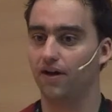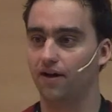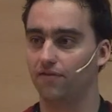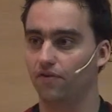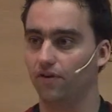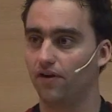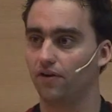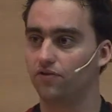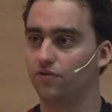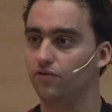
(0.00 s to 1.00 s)
we have on
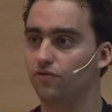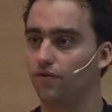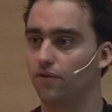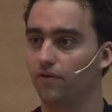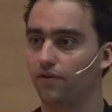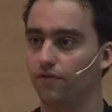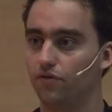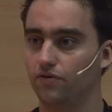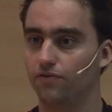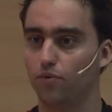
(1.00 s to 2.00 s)
our to-do for
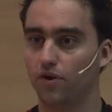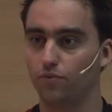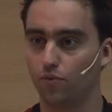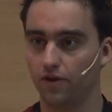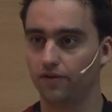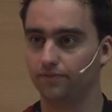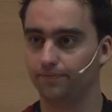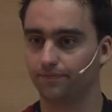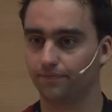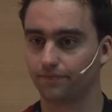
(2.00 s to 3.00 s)
version 1.1.
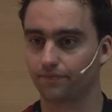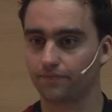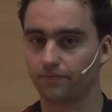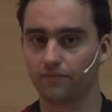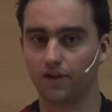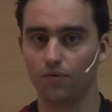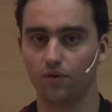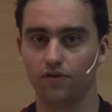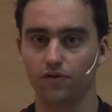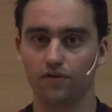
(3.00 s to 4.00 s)

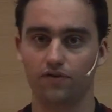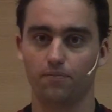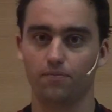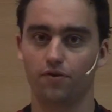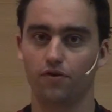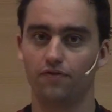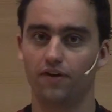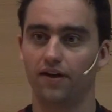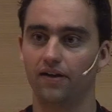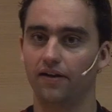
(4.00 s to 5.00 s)
We're doing some
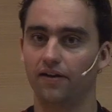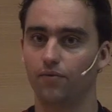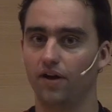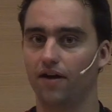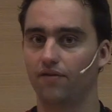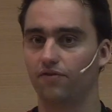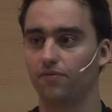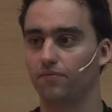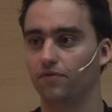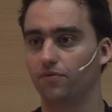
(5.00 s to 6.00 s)
profiling. We have
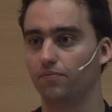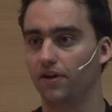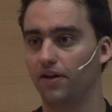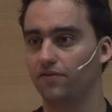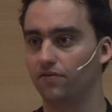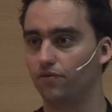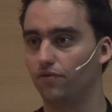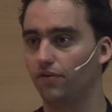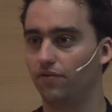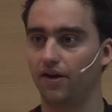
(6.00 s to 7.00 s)
some, some plans to
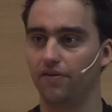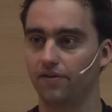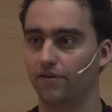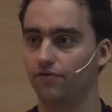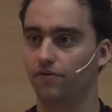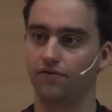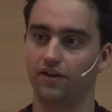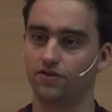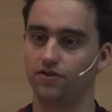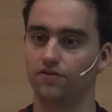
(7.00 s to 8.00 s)
rewrite the
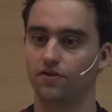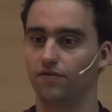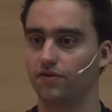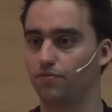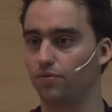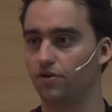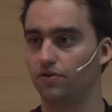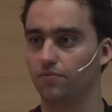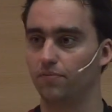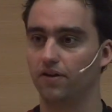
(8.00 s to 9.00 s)
reflection service, which
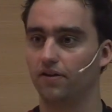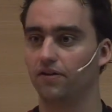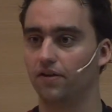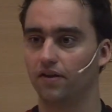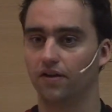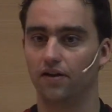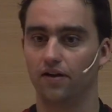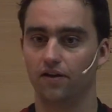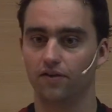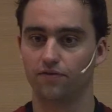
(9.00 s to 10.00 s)
is a big
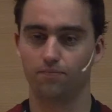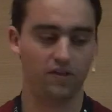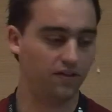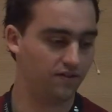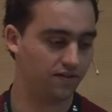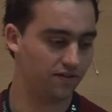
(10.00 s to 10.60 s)
uh, speed